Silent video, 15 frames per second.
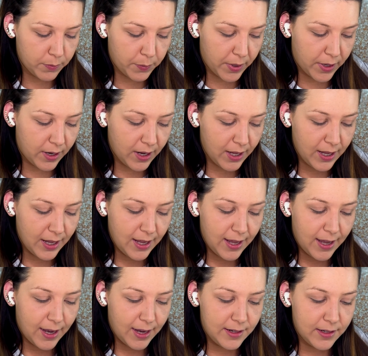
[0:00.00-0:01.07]
But
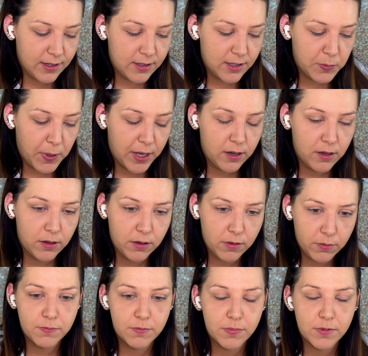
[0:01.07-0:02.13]
I did spend
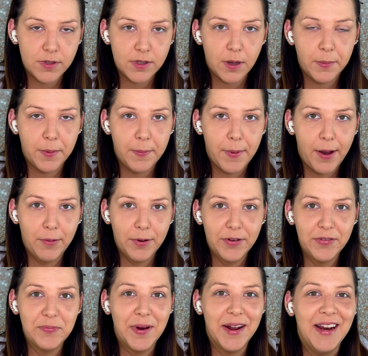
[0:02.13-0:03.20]
some amount
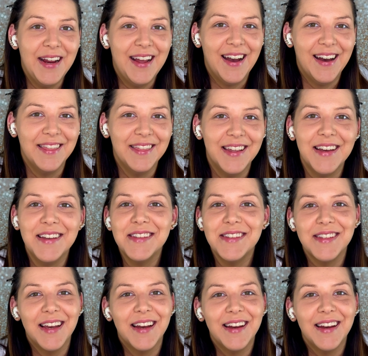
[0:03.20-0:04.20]
of money on this.